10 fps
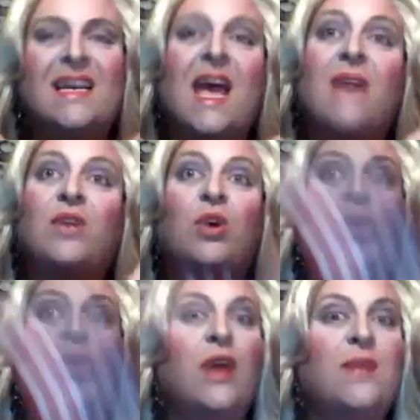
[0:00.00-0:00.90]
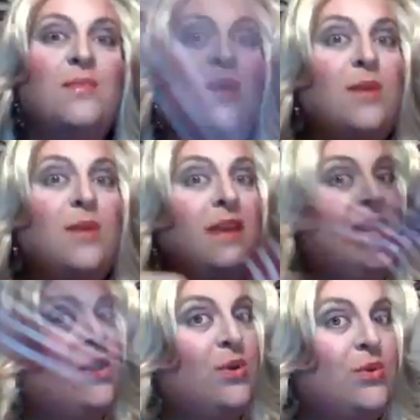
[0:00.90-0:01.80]
Have a great
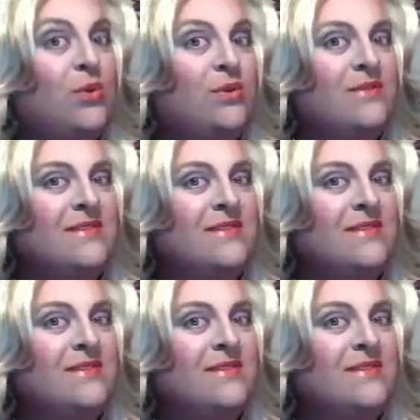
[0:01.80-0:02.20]
barbecue.